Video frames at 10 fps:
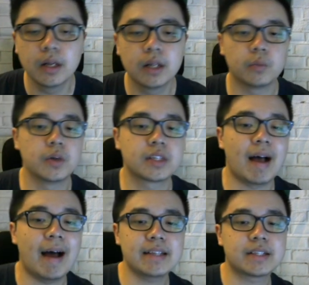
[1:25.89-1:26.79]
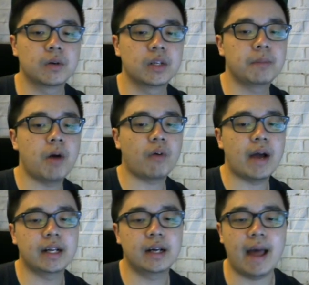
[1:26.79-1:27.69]
We use the Ice Golem, Hog
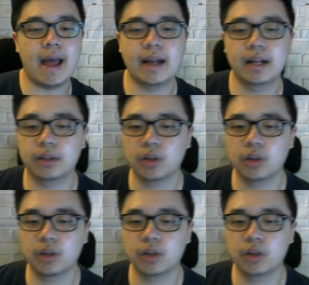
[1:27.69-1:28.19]
Rider, and the